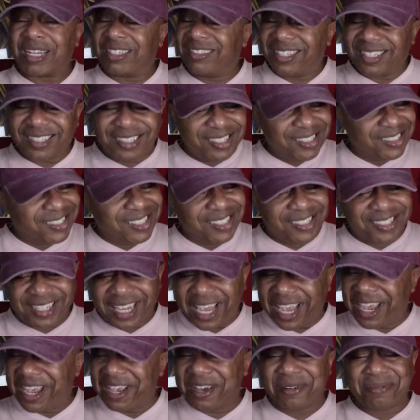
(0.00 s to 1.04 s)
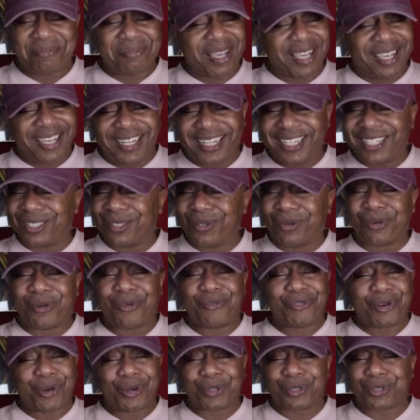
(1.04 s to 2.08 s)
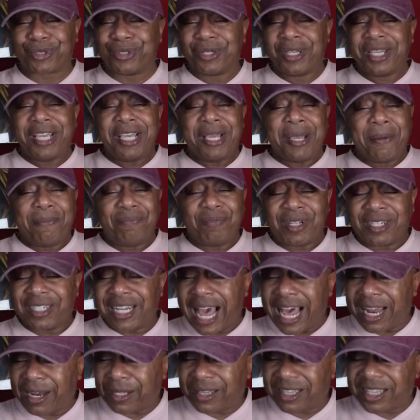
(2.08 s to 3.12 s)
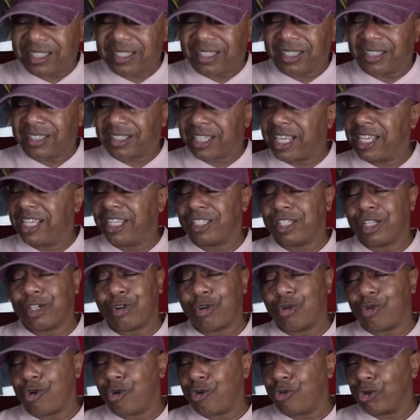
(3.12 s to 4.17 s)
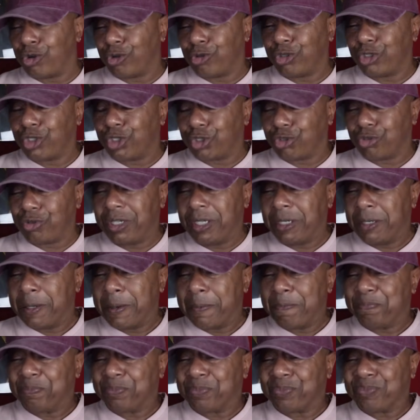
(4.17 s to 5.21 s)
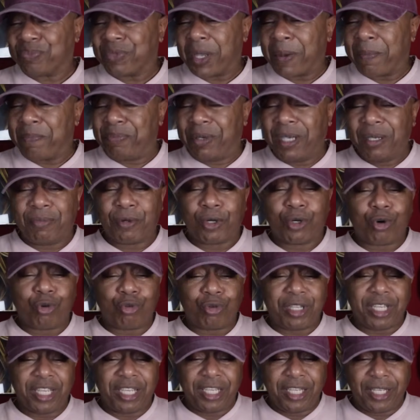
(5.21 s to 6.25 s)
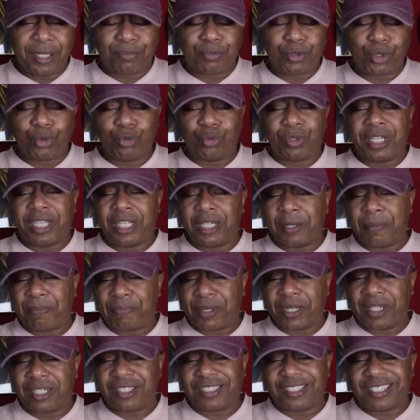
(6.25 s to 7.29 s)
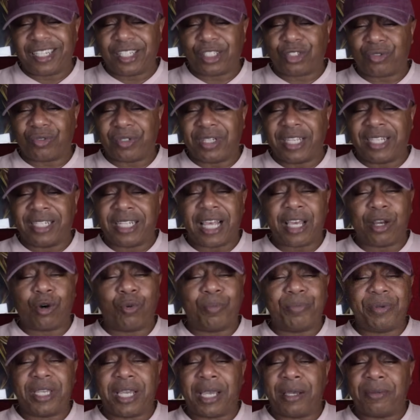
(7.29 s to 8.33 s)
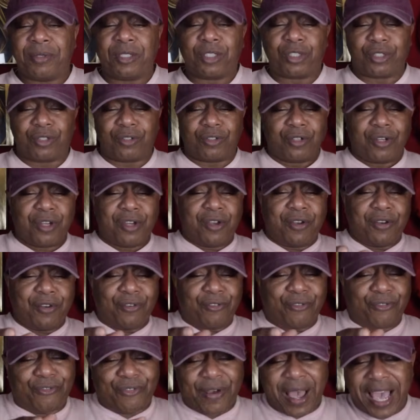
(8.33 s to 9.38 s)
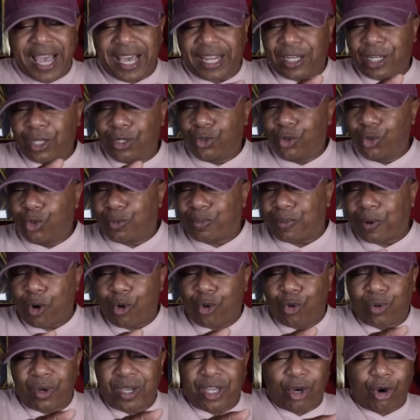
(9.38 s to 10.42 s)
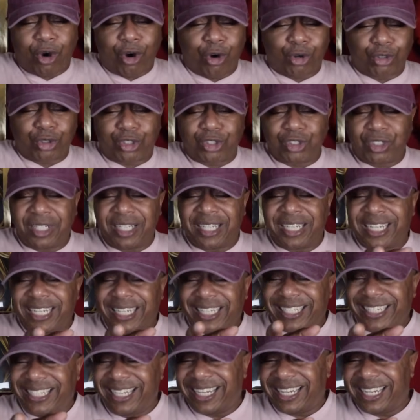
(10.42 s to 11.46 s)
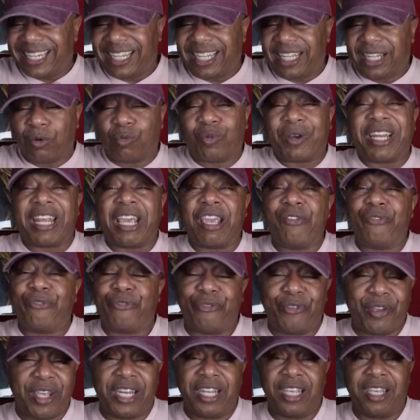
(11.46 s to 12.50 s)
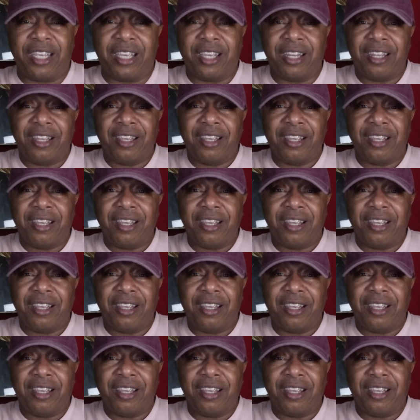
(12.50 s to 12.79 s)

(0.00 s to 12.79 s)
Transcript: This is the scam, man. It's universal. A lot of things that go on on the street, people going to get hip to in the penitentiary and they going to be able to find a loophole and alter it and get in where they fit in.